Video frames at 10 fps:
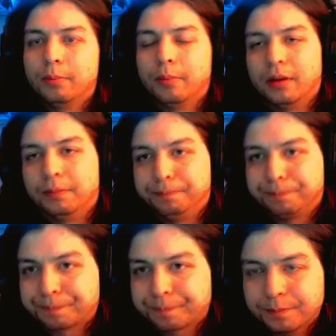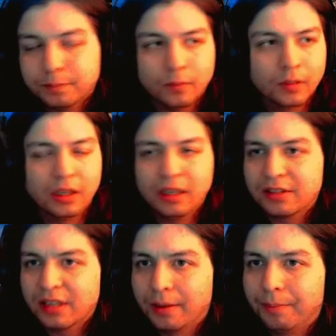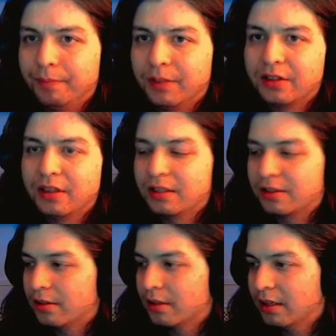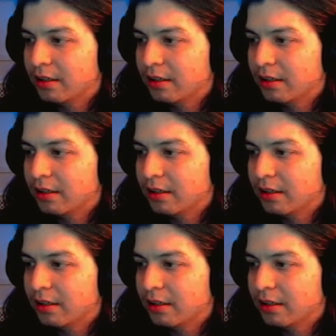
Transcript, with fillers: But like I said, this